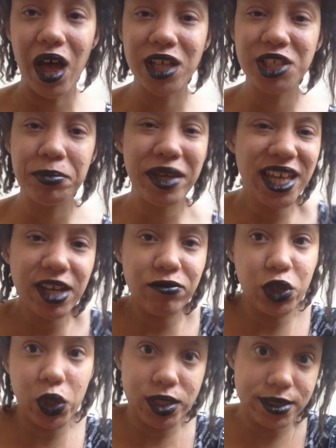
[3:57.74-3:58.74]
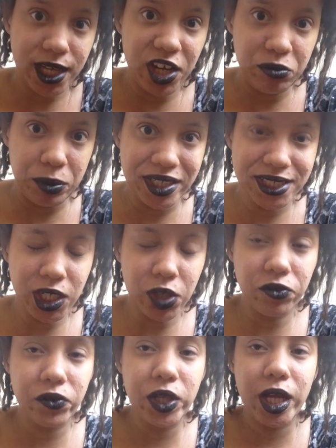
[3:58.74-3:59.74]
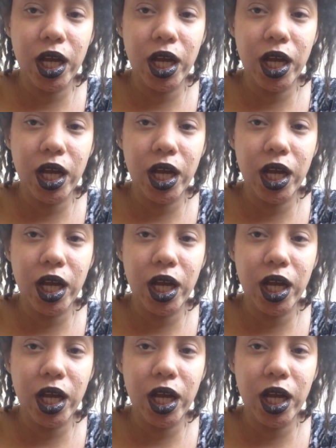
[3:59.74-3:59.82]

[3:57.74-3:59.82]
speaking of the dark side of myself,